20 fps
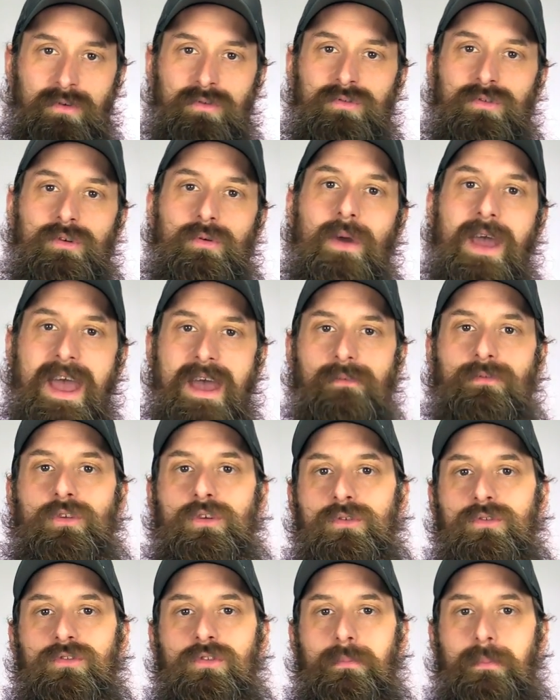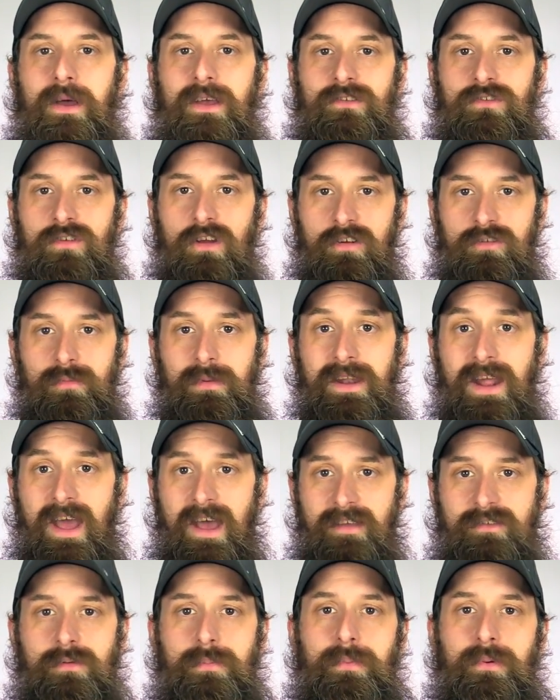So you have to use your best judgment
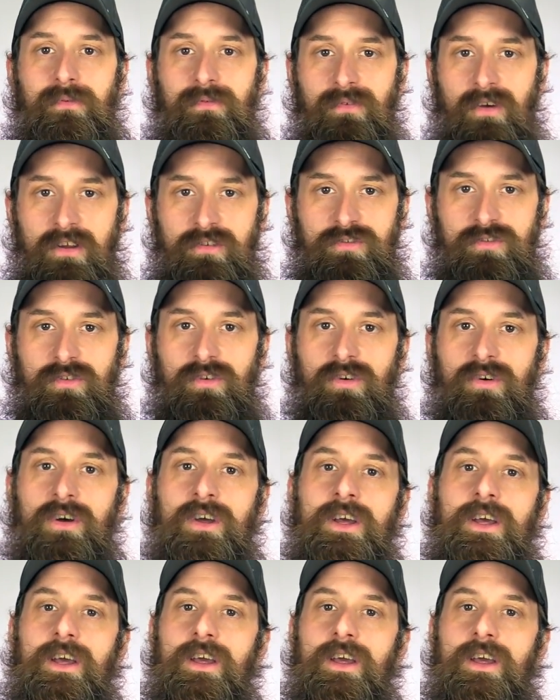as a professional.